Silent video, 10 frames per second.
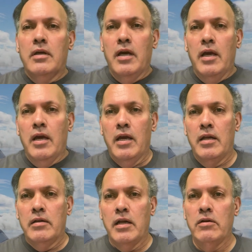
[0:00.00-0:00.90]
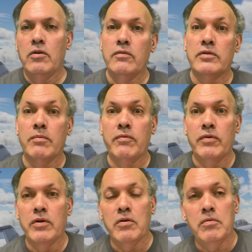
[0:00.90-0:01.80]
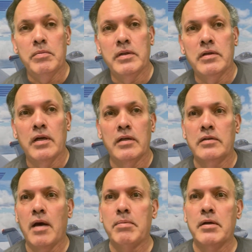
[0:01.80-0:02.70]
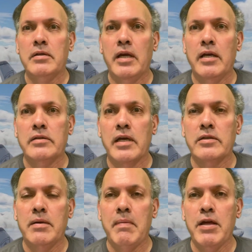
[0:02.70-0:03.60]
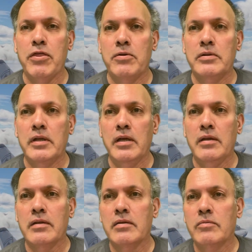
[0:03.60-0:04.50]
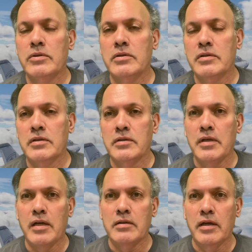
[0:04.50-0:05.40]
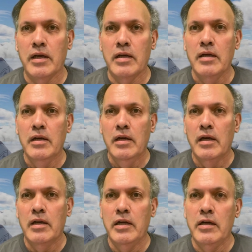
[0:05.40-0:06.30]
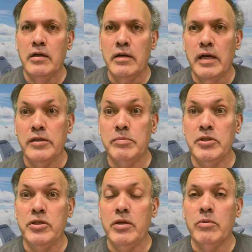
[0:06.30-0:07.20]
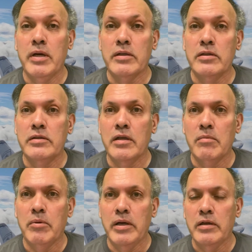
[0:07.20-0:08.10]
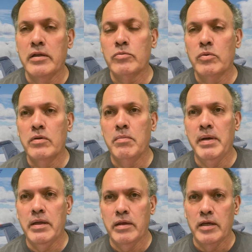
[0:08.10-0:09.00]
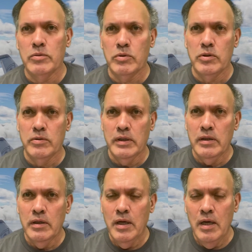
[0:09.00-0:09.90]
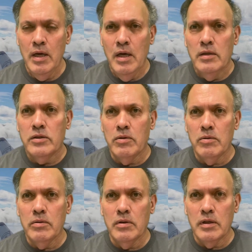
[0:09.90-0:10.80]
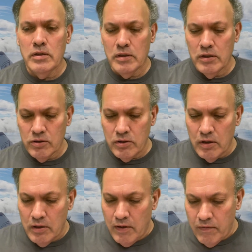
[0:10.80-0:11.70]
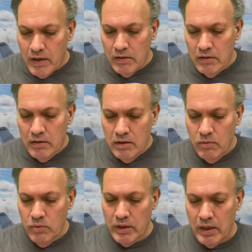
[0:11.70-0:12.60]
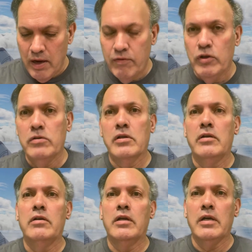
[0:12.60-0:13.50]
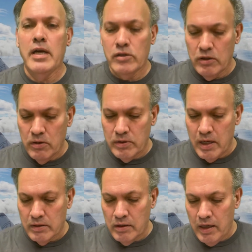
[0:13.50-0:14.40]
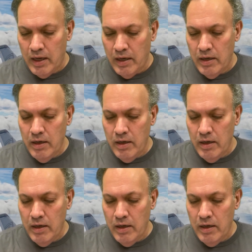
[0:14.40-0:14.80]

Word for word: and I don't know if some of you know, but Top Gun Day is actually May 13th, which is this Saturday. And here at HBG, we're actually celebrating. That's one of the many things we're doing. So let's get started. I've got a little, we're gonna have a newsletter that actually goes out today.